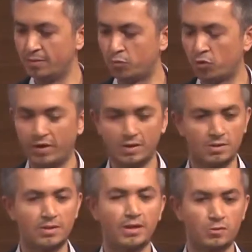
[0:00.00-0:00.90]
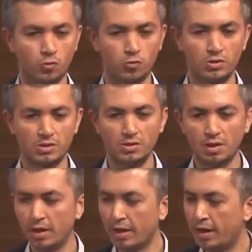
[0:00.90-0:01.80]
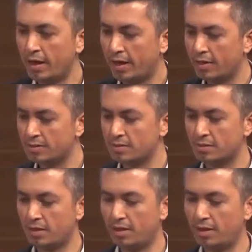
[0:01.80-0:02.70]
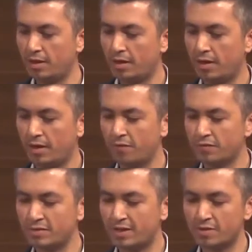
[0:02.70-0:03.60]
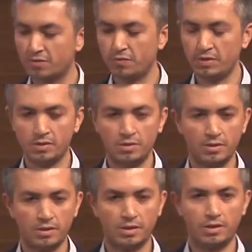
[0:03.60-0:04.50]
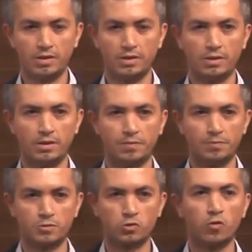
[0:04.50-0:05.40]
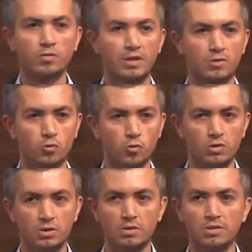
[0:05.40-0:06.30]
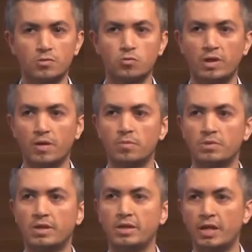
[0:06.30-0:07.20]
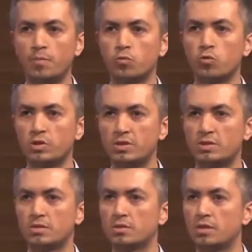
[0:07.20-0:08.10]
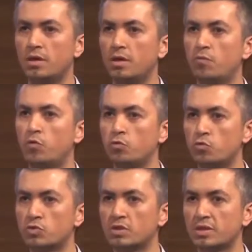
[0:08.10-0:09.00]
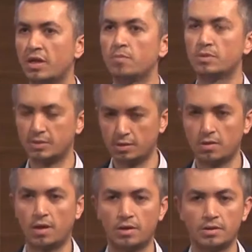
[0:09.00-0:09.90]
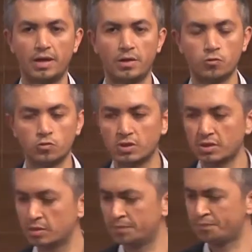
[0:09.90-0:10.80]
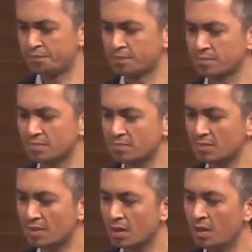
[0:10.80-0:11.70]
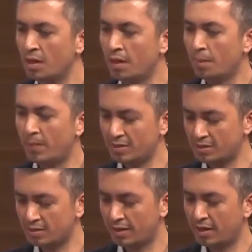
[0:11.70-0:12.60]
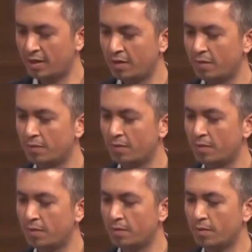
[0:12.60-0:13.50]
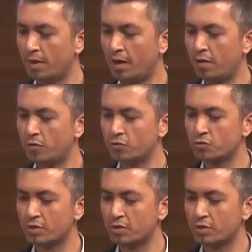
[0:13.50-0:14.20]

provide that solution. And after that, we served that solution to them. Their employees were using them, they are using. But our